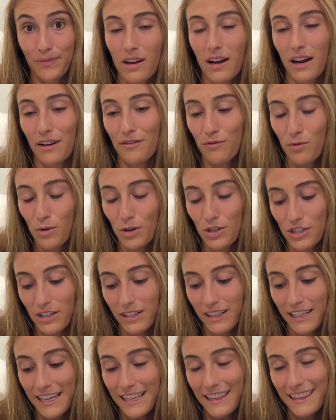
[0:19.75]

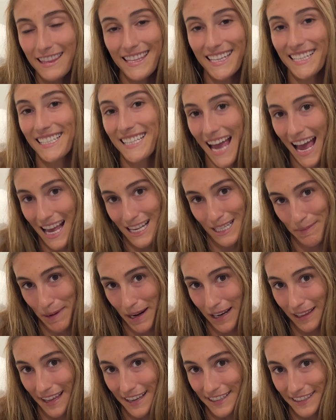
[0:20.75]
Unfortunately, this has
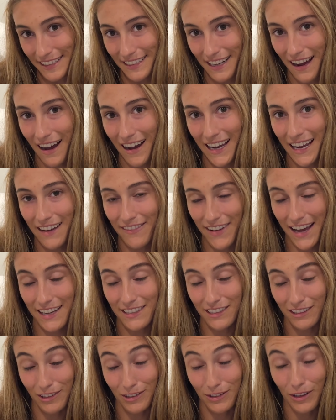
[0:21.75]
been a lesson I have had
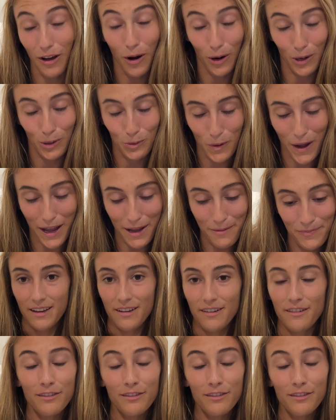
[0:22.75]
to learn the hard way.